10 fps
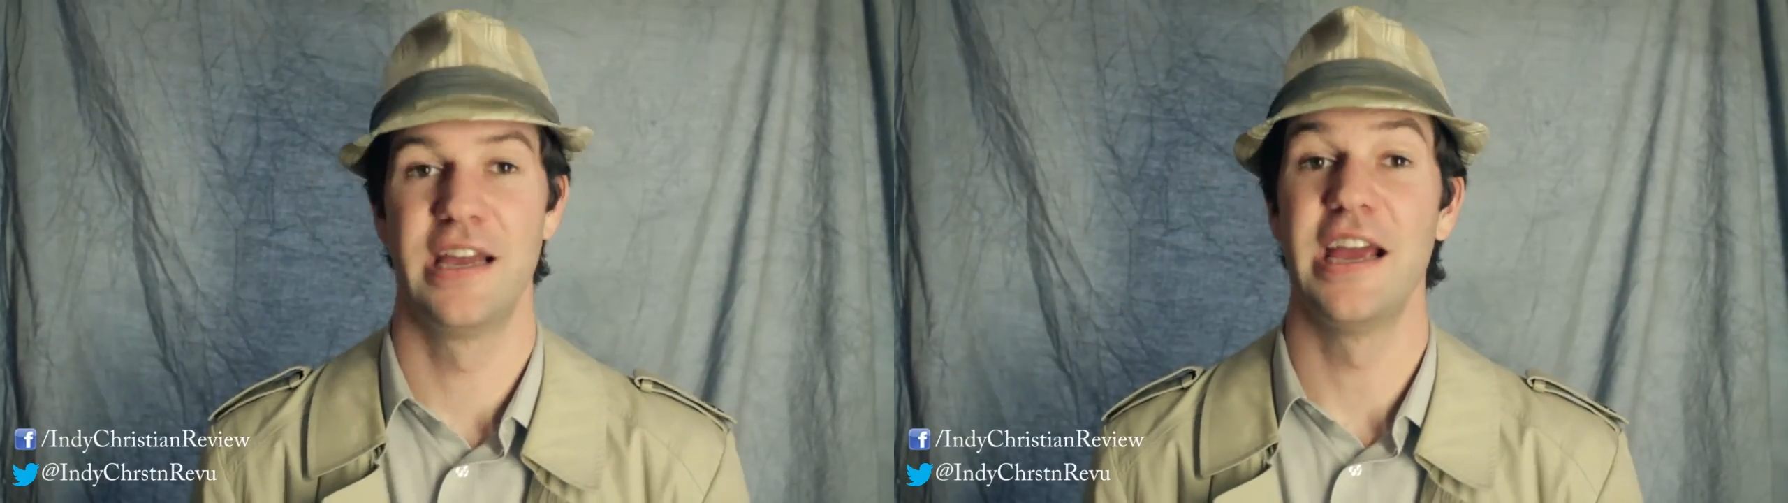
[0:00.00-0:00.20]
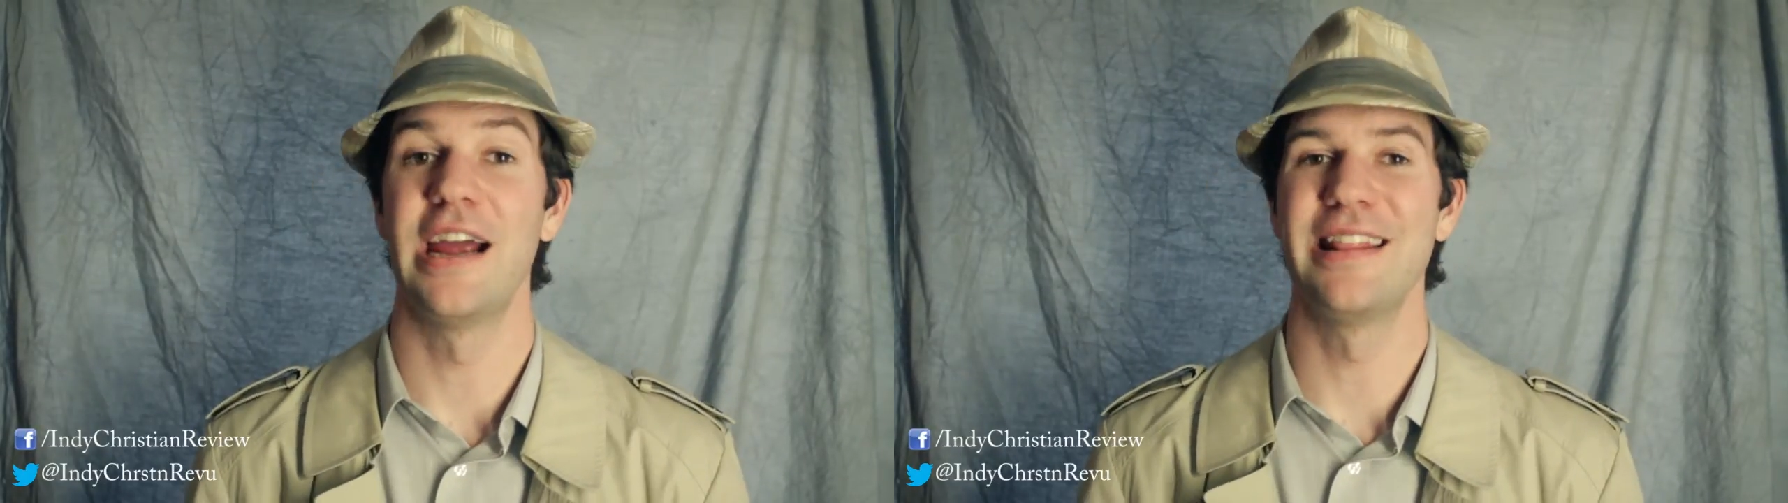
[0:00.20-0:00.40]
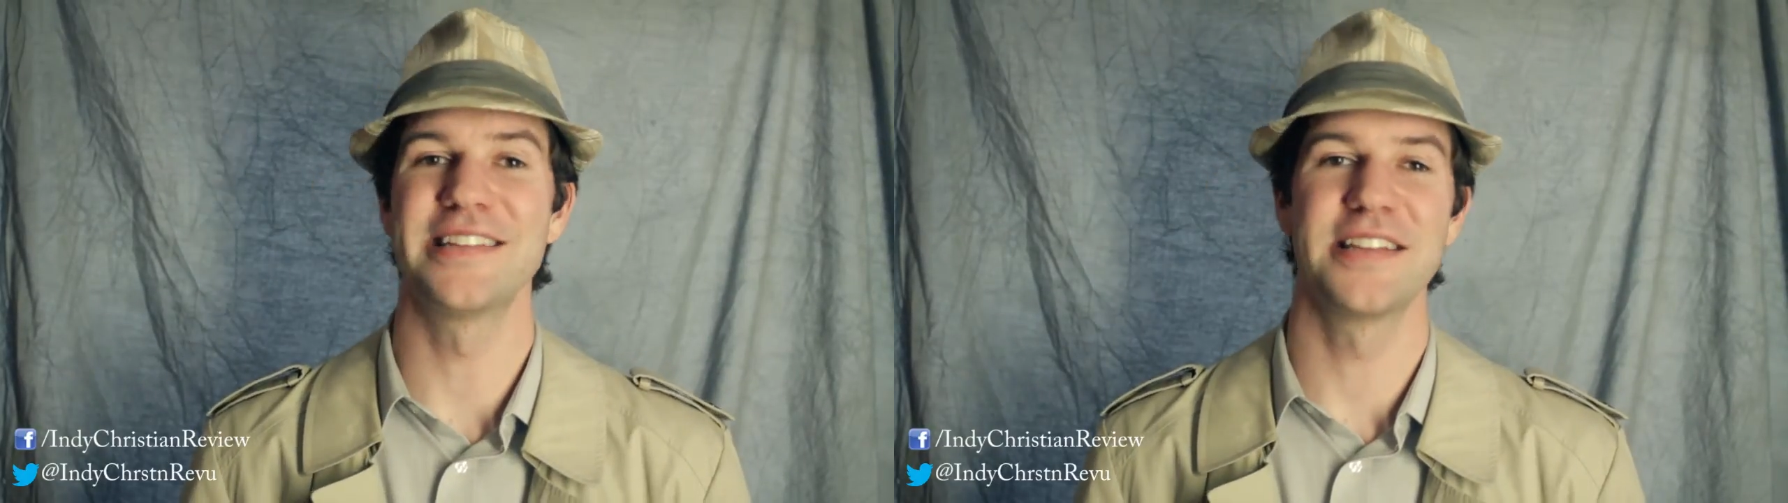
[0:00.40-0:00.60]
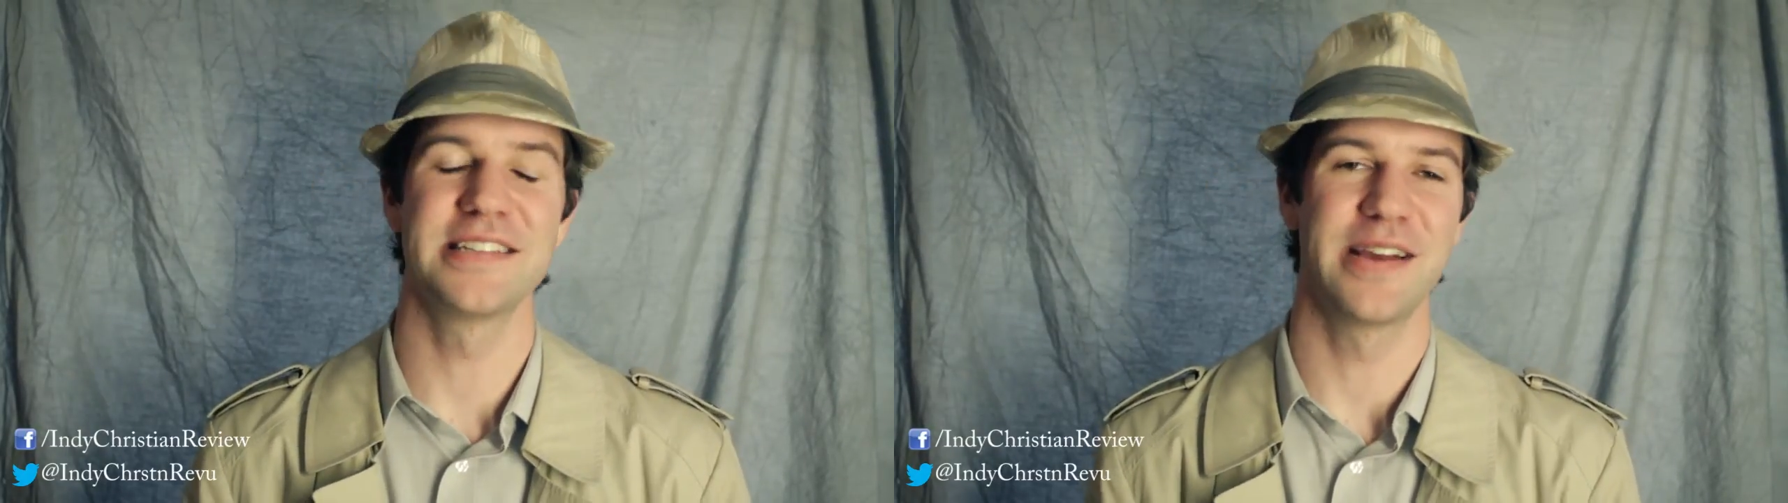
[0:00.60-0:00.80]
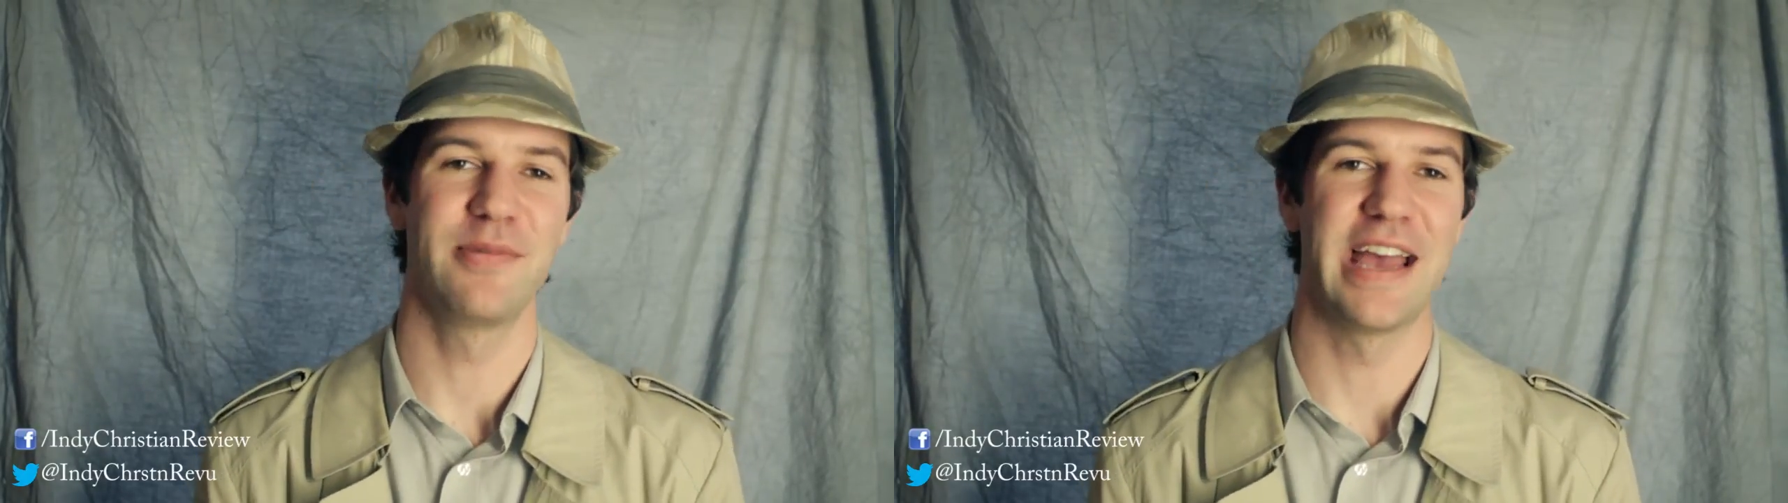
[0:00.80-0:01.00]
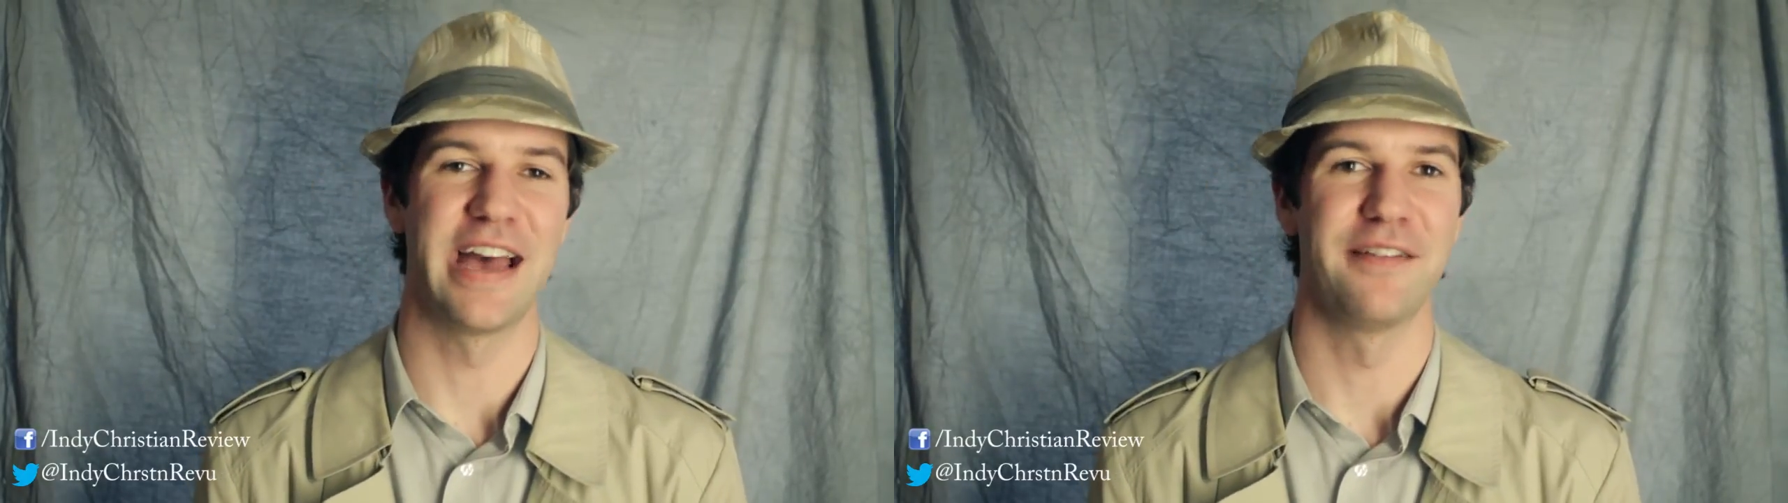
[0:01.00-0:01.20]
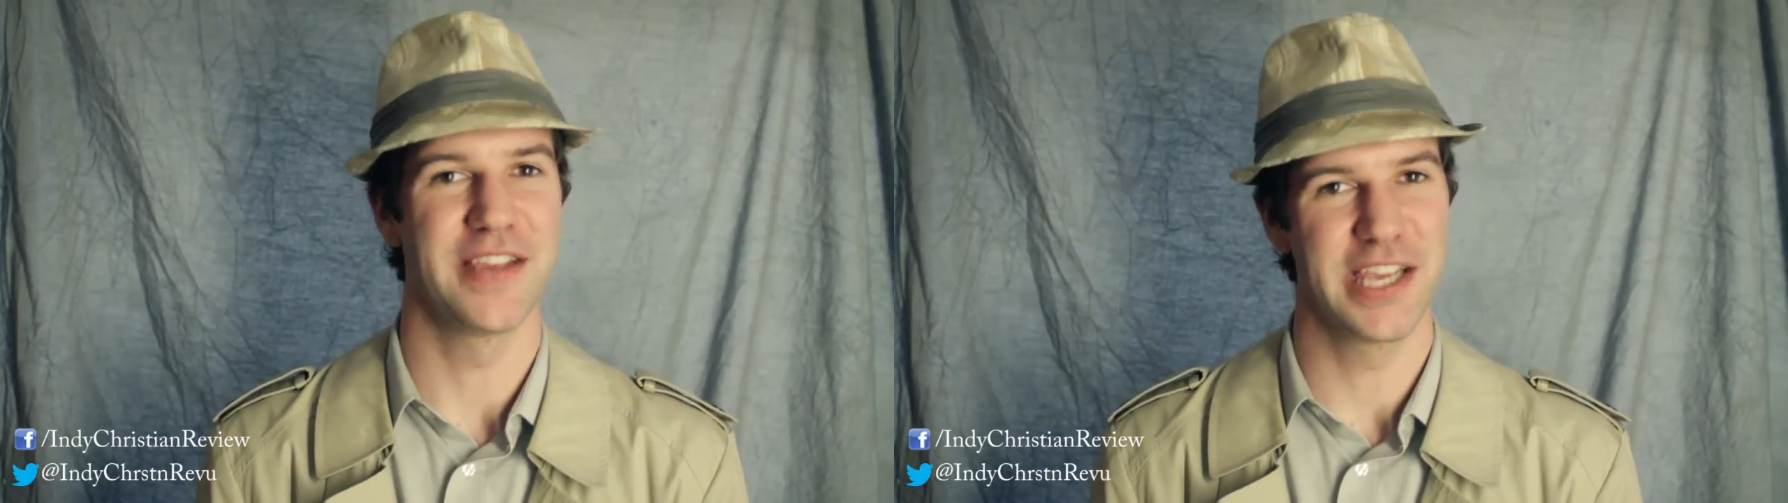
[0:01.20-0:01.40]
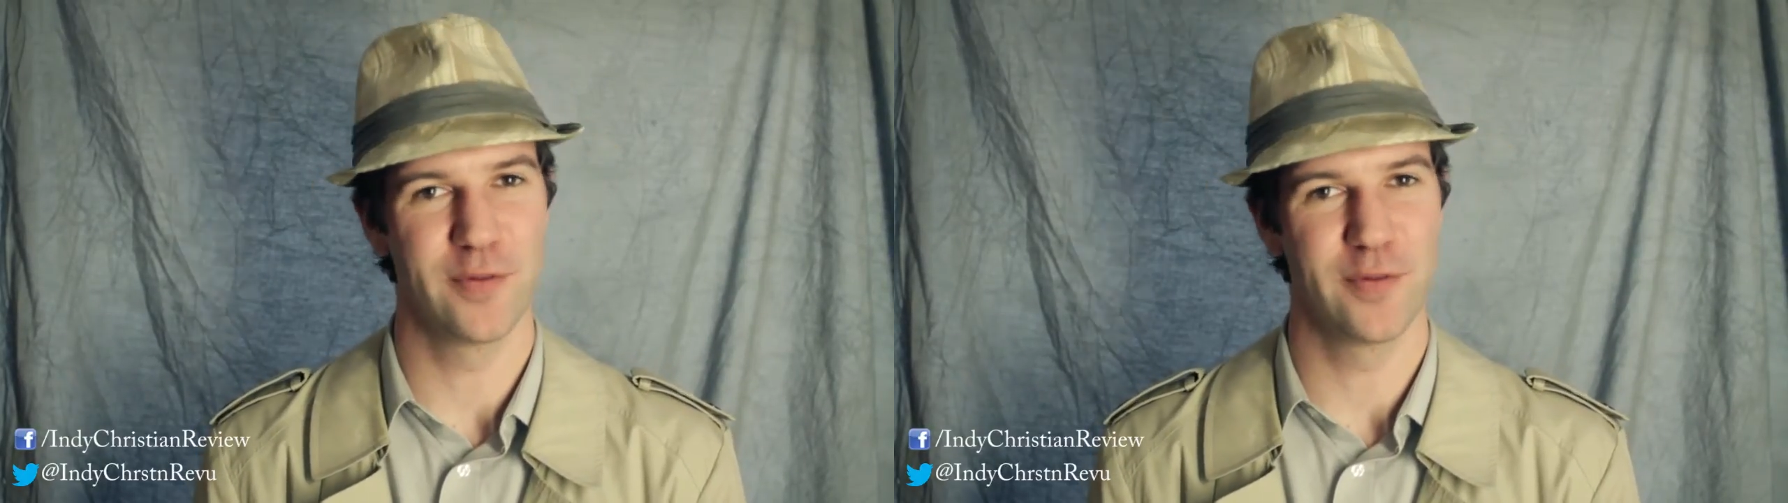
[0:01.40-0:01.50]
And that's all the time we have. Thank you